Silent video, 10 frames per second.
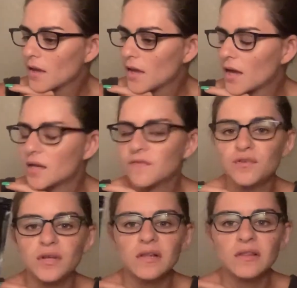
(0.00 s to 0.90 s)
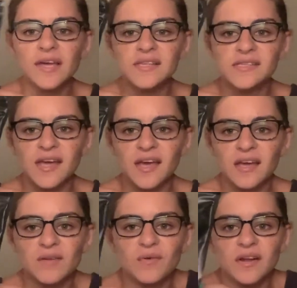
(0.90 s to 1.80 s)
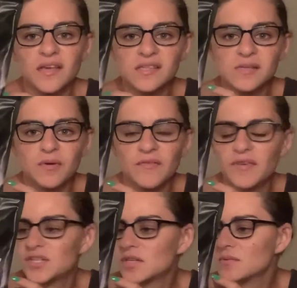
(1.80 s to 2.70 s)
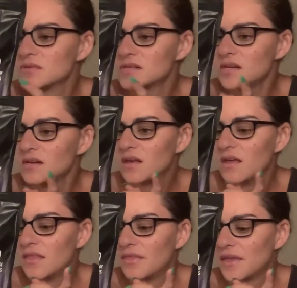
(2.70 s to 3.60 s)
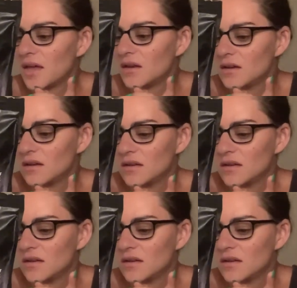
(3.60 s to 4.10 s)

And if you need a light snack and want to get some more vegetables in, then